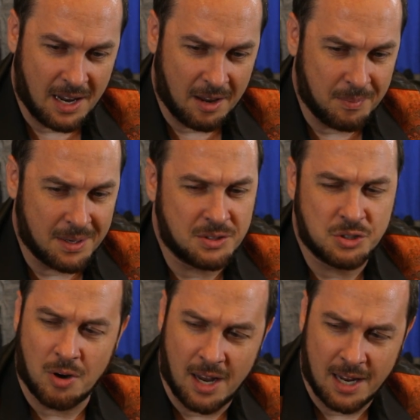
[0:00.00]
I had been
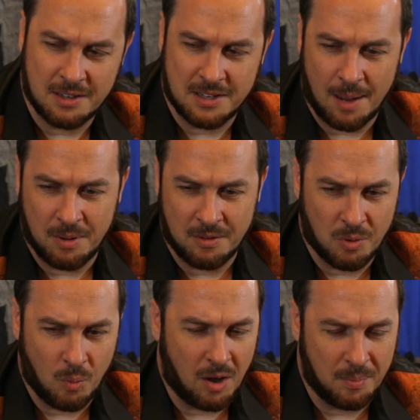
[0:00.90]
trying and dabbling for
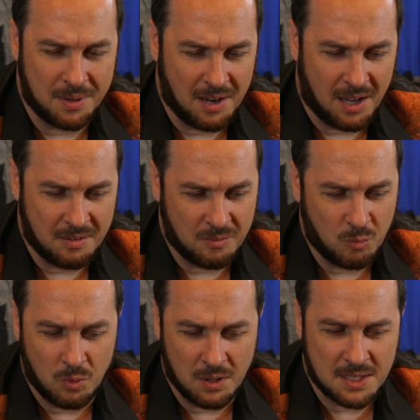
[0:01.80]
a while, but not
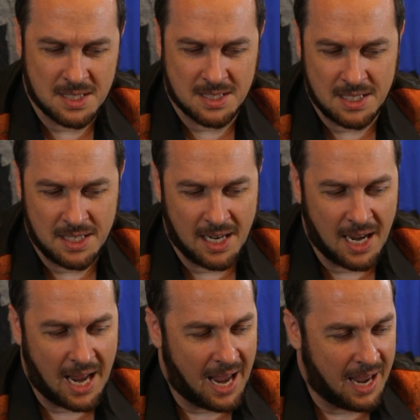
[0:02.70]
really
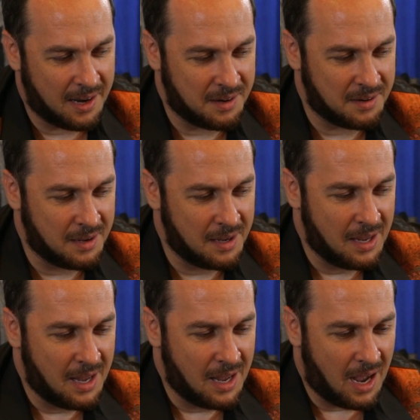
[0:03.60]
succeeding, and
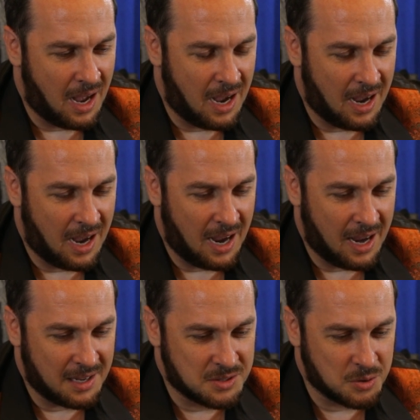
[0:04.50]

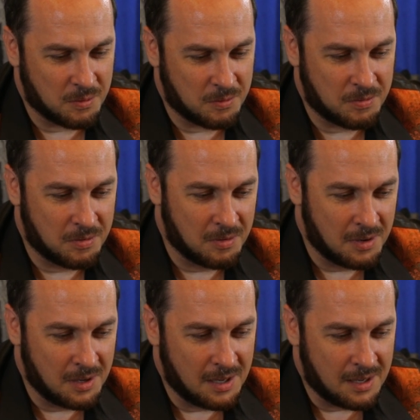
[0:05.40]
I sort of
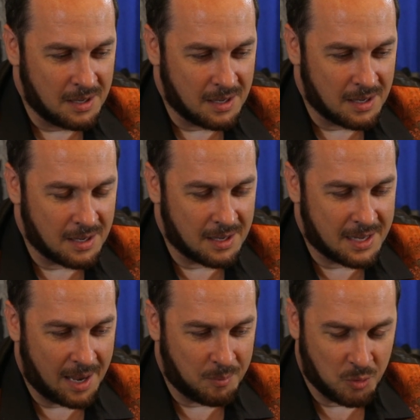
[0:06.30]

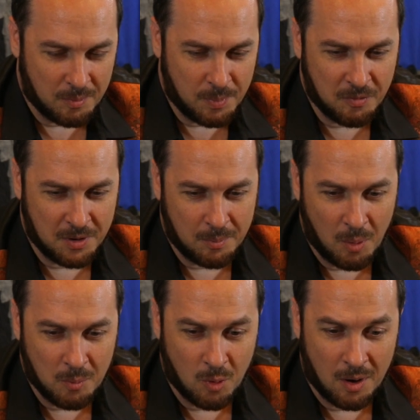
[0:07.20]
came to an epiphany
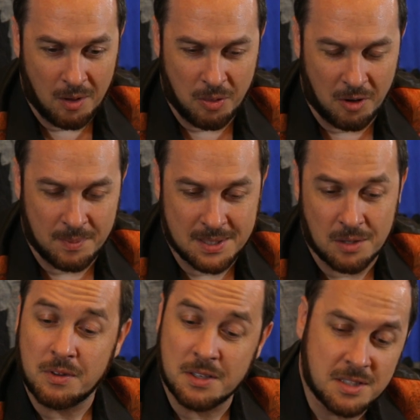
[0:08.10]
moment where I thought to myself,
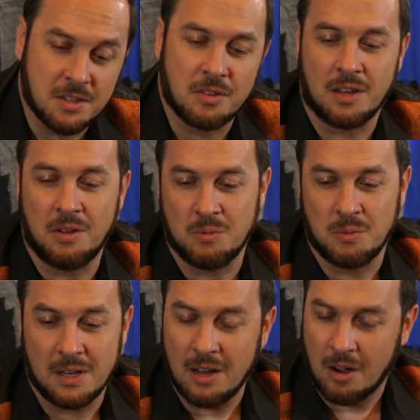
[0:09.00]
this is the thing you
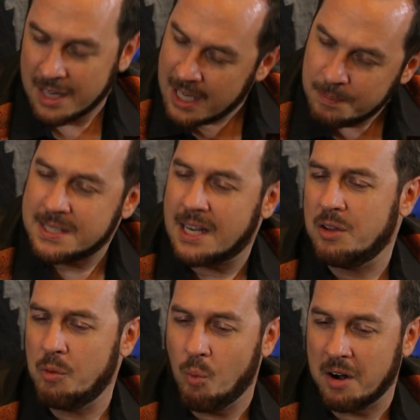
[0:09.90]
keep saying
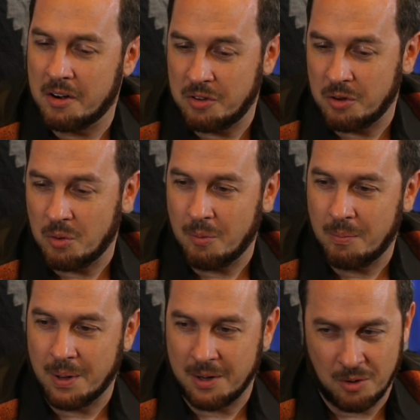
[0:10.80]
you want to do,
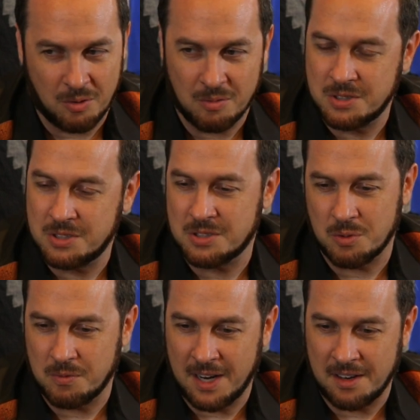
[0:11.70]
but you're just
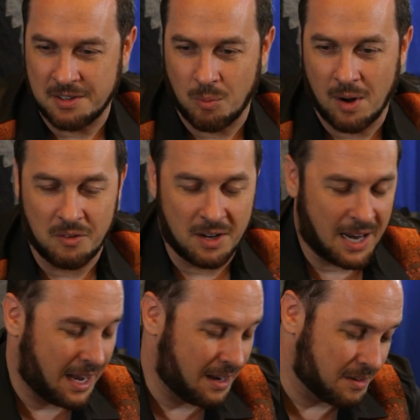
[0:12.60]
sort of dancing around it,
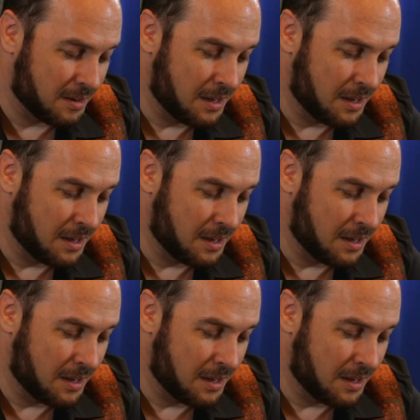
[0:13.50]
and